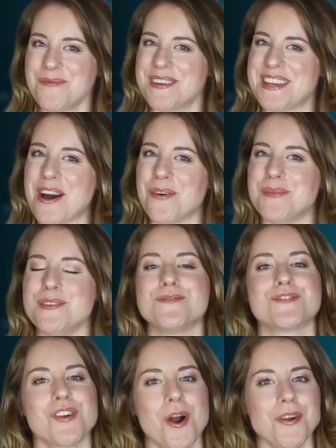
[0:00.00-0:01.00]
would help you
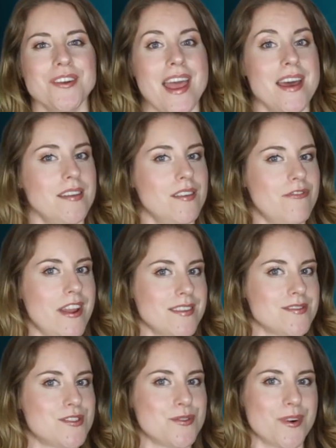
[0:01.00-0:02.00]
start and
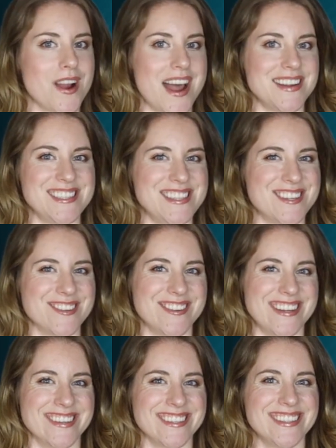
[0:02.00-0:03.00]
advance your IT
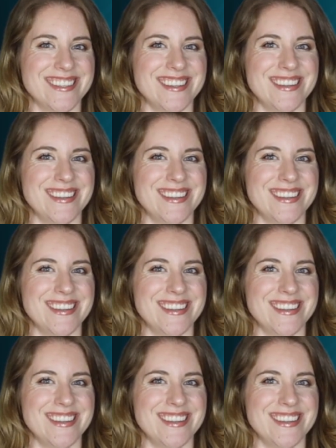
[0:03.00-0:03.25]
career.